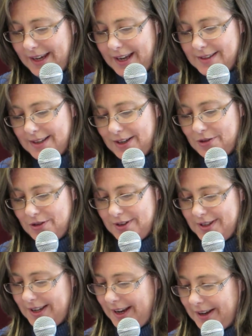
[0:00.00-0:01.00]
It's
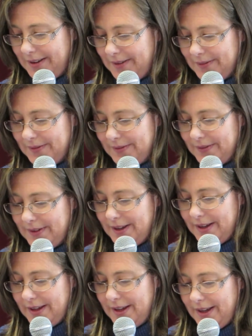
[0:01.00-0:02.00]
interesting.
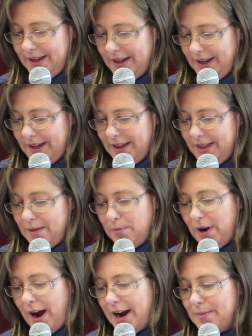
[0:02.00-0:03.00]
The
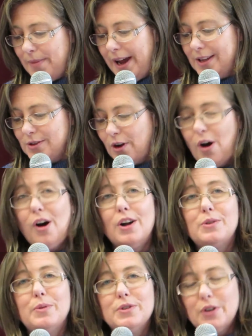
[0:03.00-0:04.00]
blind man's
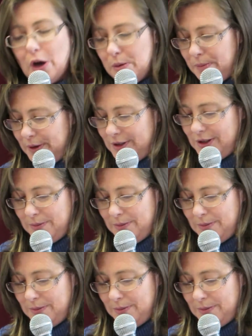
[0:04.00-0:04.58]
heart was open